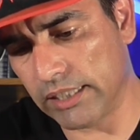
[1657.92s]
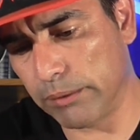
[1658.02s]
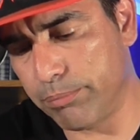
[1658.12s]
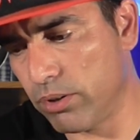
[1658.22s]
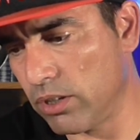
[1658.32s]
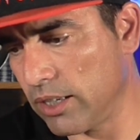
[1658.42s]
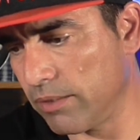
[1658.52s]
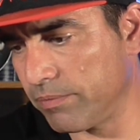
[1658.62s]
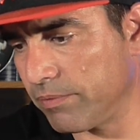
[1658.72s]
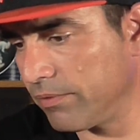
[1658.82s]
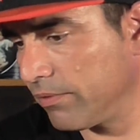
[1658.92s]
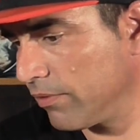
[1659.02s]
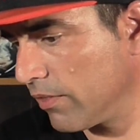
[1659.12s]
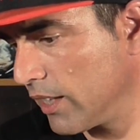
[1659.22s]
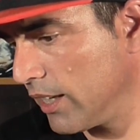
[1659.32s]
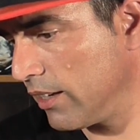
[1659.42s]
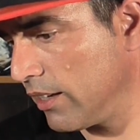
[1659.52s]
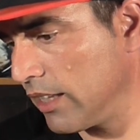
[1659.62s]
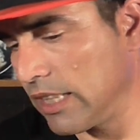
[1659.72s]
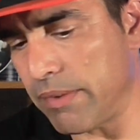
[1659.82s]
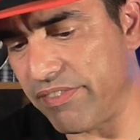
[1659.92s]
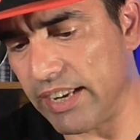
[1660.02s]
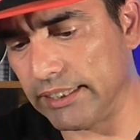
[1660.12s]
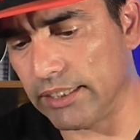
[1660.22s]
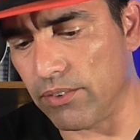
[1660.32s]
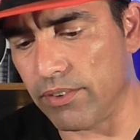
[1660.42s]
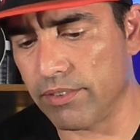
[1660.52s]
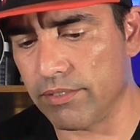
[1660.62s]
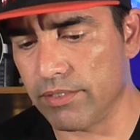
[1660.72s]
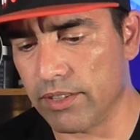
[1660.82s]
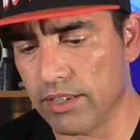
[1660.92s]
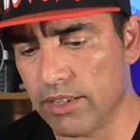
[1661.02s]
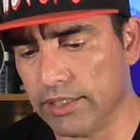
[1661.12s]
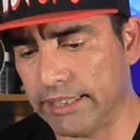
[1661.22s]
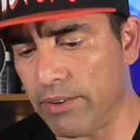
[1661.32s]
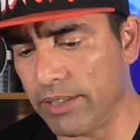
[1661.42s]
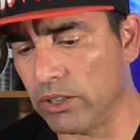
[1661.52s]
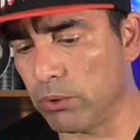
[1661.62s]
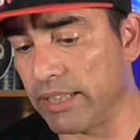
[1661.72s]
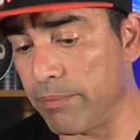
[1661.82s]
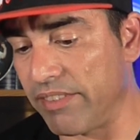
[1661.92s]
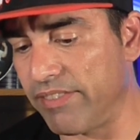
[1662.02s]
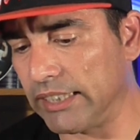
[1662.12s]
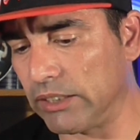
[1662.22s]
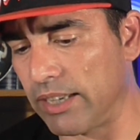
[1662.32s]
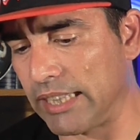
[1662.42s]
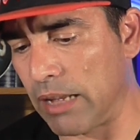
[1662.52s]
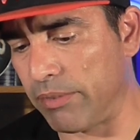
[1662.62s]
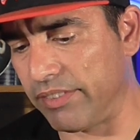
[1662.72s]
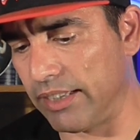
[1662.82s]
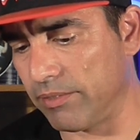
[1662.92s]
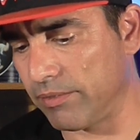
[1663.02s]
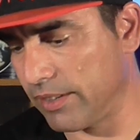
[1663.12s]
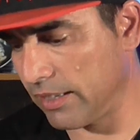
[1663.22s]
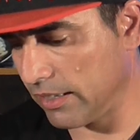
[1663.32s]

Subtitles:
Let's put the Mephisto. See how it looks with the Mephisto on top of it.